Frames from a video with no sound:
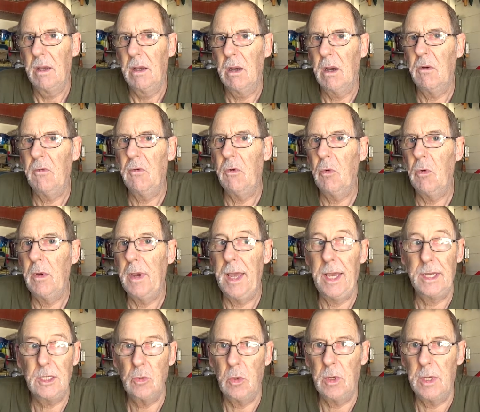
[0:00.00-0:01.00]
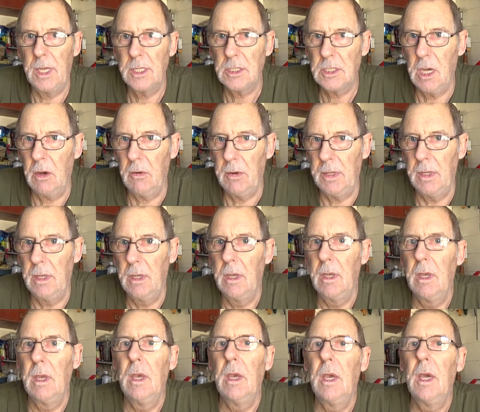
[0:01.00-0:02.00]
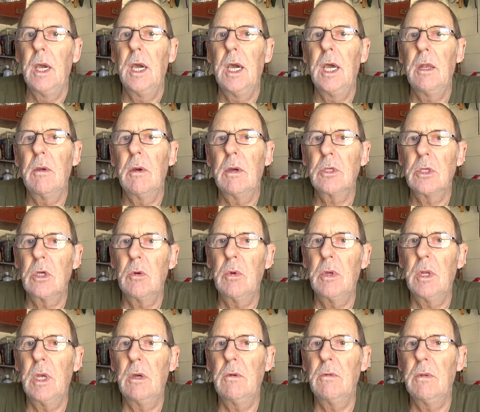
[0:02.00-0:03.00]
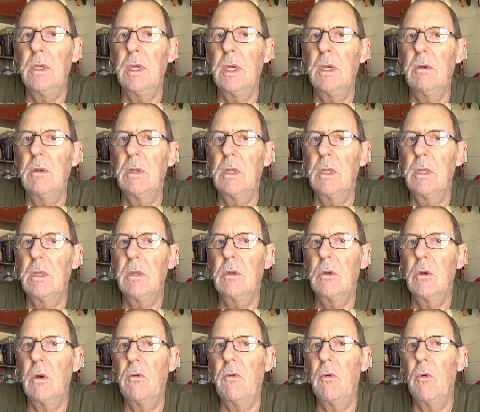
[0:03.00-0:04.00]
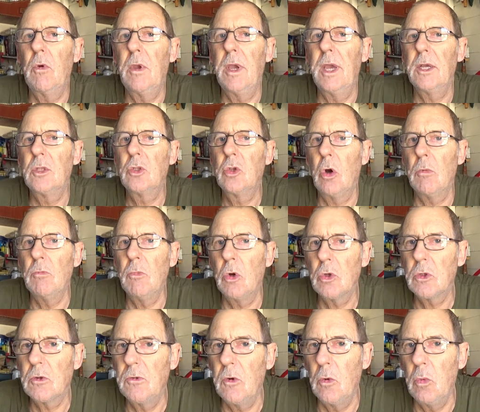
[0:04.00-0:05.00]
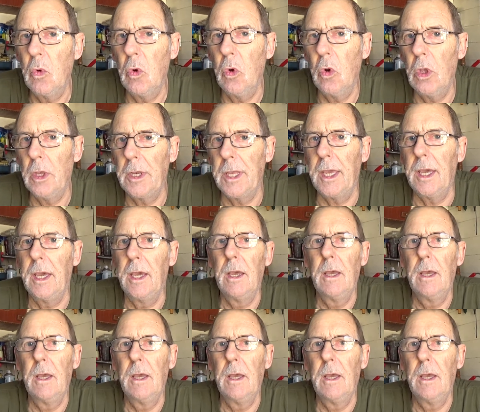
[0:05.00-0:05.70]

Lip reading: I thought, that's where that's going. Anyway, so I went over there and I thought, yeah, top notch for wool, isn't it?